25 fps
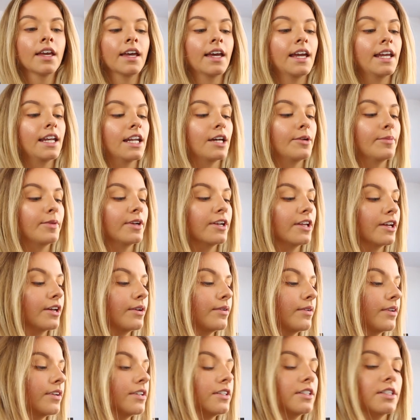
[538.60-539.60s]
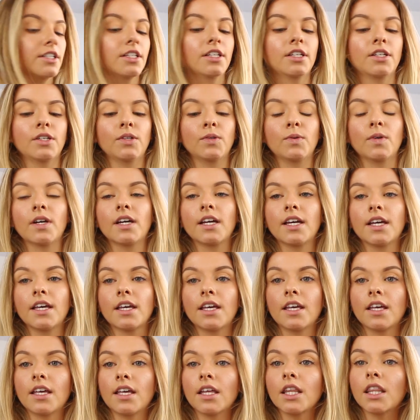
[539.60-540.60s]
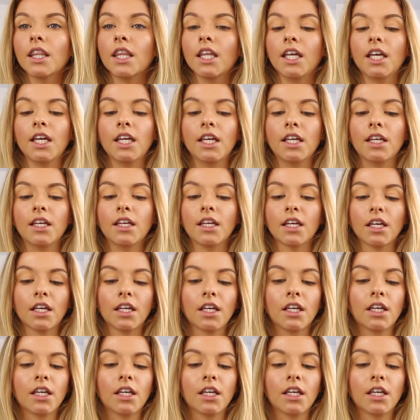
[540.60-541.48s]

Okay, now I'm going to go on to the